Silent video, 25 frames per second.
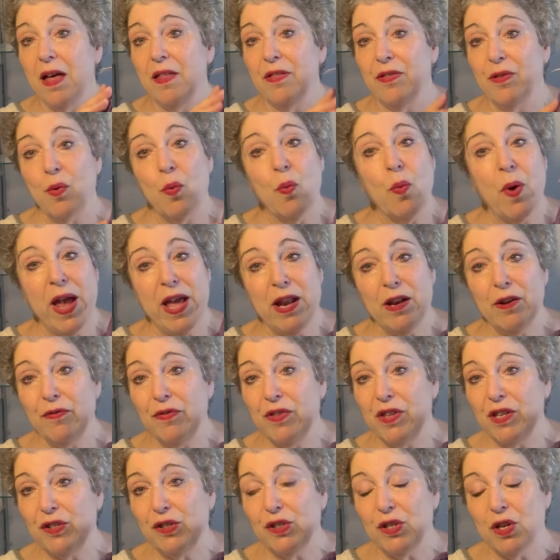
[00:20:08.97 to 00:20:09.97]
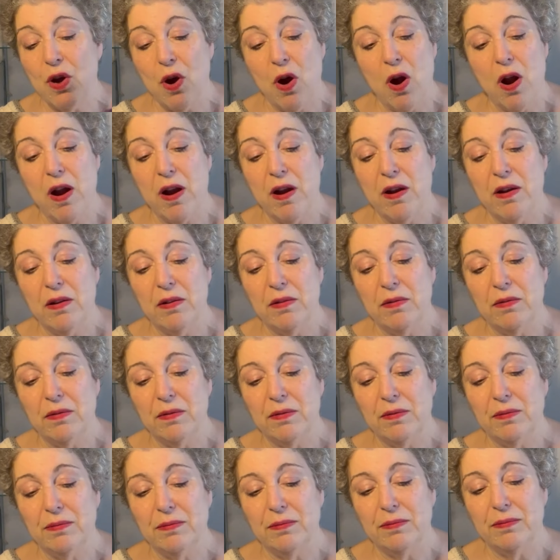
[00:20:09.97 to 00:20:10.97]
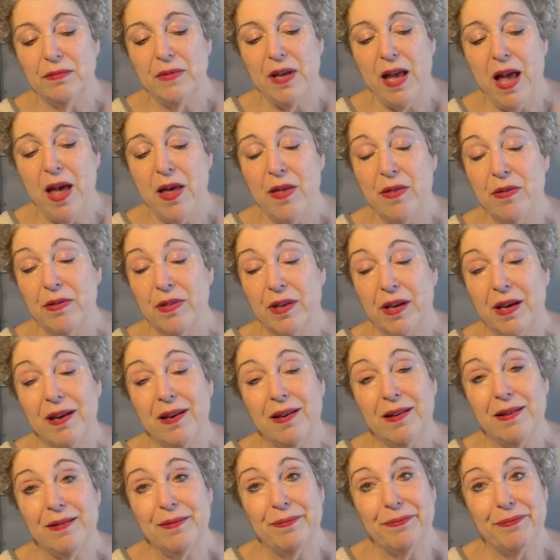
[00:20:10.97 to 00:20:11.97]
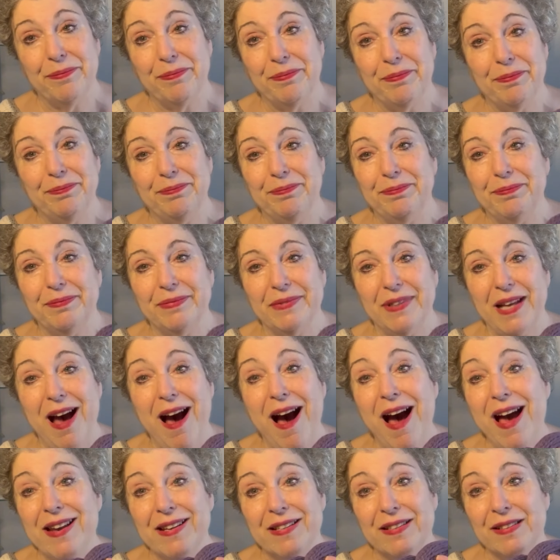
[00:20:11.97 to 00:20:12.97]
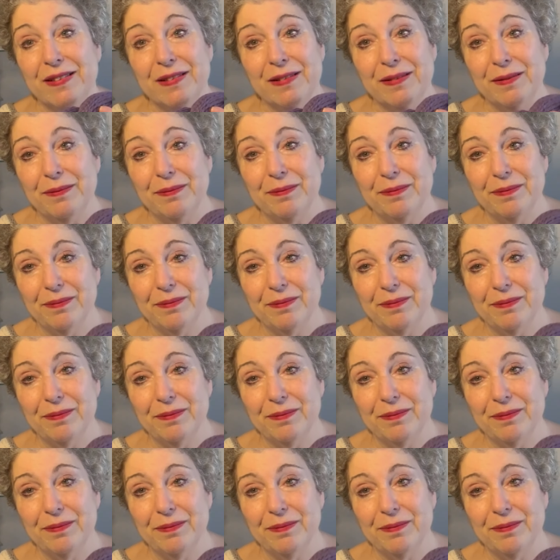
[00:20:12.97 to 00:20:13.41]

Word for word: the weight of this yarn and the cotton